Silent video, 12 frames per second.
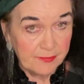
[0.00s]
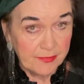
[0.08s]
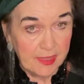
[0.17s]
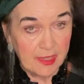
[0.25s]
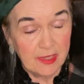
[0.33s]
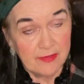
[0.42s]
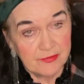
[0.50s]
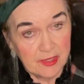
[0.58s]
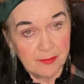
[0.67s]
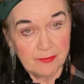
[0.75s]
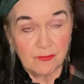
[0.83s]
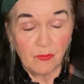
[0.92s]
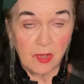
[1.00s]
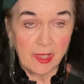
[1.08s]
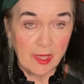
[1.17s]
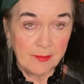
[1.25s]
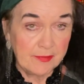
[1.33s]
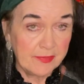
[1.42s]
They lived
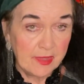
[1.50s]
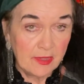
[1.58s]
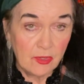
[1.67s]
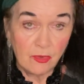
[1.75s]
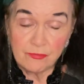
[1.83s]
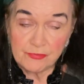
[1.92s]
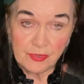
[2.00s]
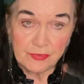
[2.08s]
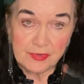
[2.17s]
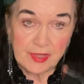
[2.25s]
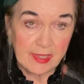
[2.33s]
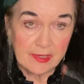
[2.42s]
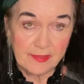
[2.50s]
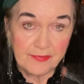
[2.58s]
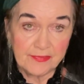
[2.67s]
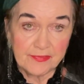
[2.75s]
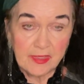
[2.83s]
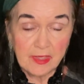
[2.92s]
way up in the low floating
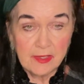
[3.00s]
islands.